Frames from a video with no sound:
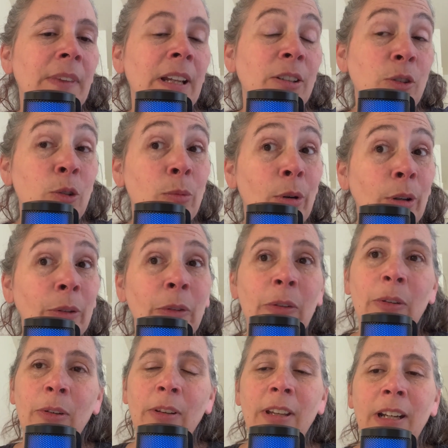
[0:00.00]
2
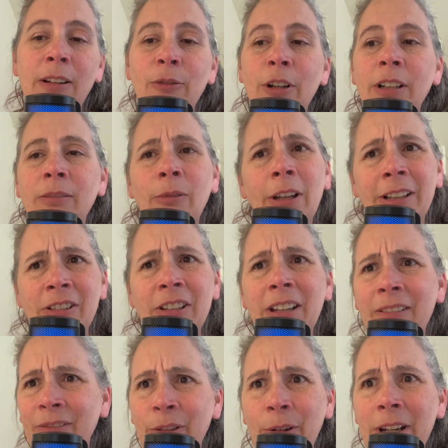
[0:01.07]
books that I've written. Actually,
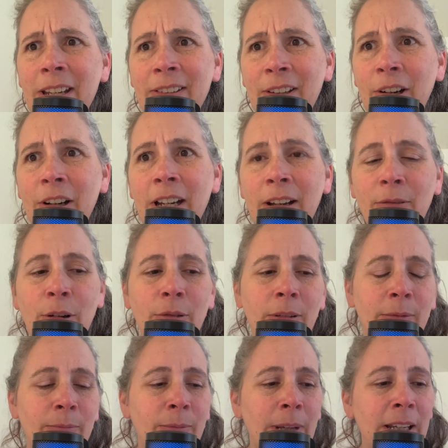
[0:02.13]
3. Sorry, I wrote
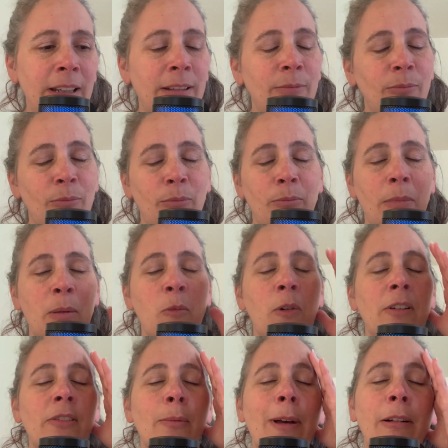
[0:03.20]
my
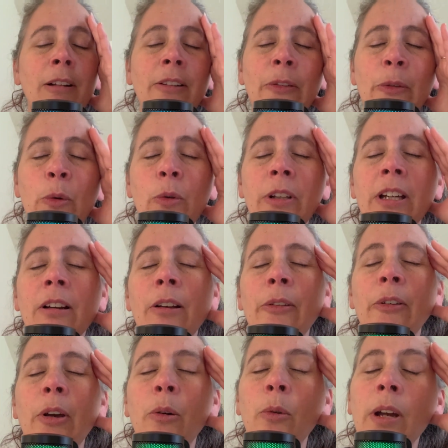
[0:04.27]
memoirs about unschooling
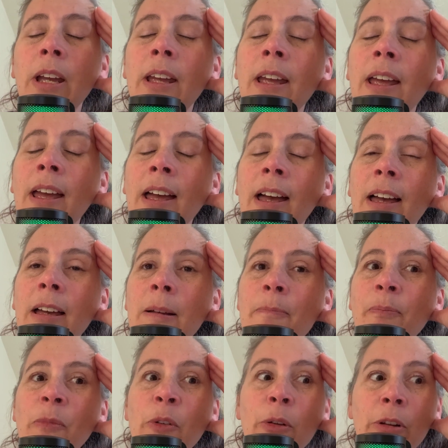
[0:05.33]
also.
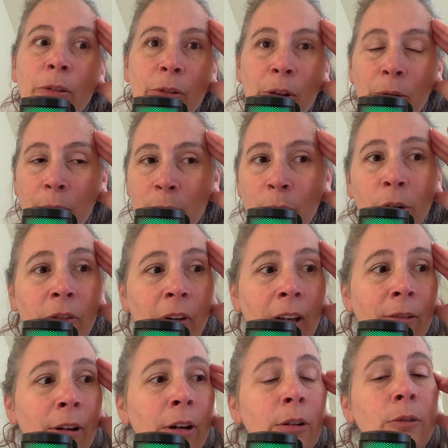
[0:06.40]
So there's 3 books I
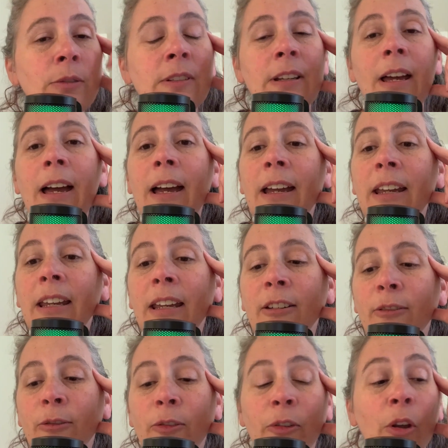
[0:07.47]
wrote. I have
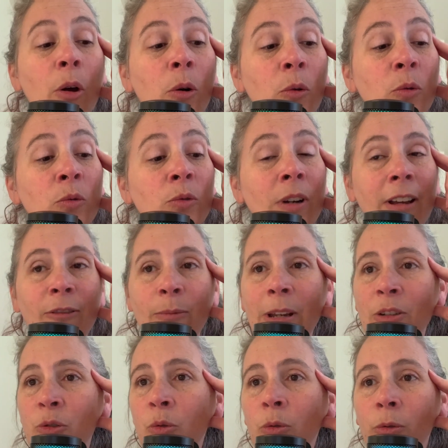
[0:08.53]
sewn, I've made
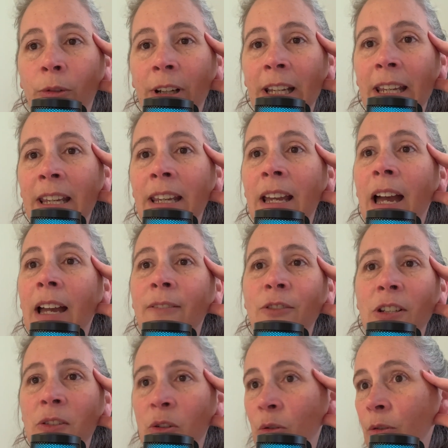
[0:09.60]
jewelry, I've
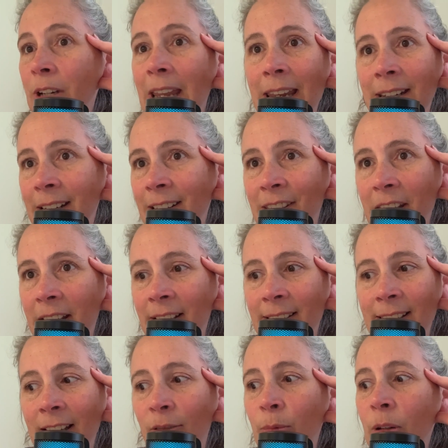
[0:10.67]
just created things.
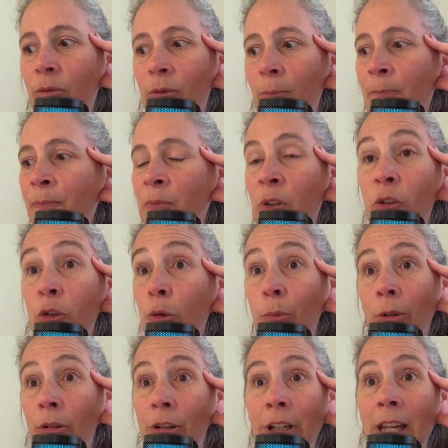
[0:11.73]
I've been
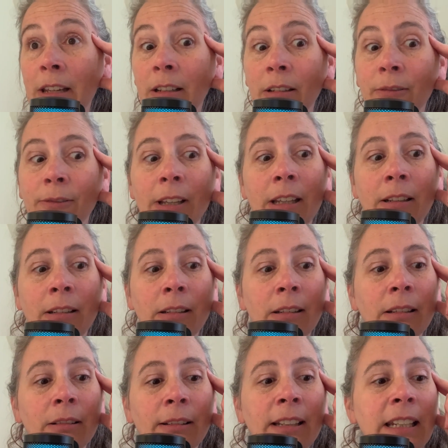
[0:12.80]
super creative and
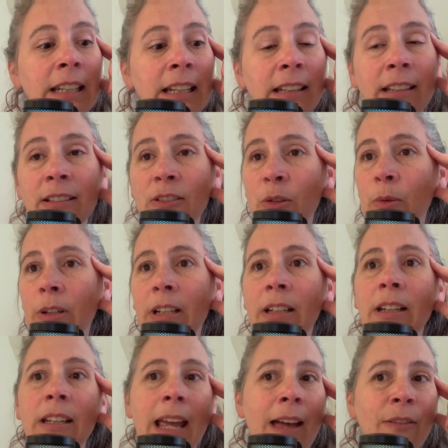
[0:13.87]
leaning into it
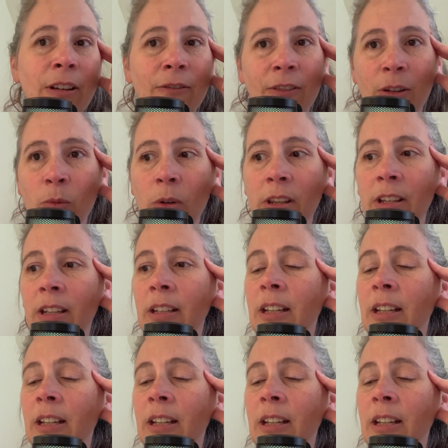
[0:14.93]
and having fun with it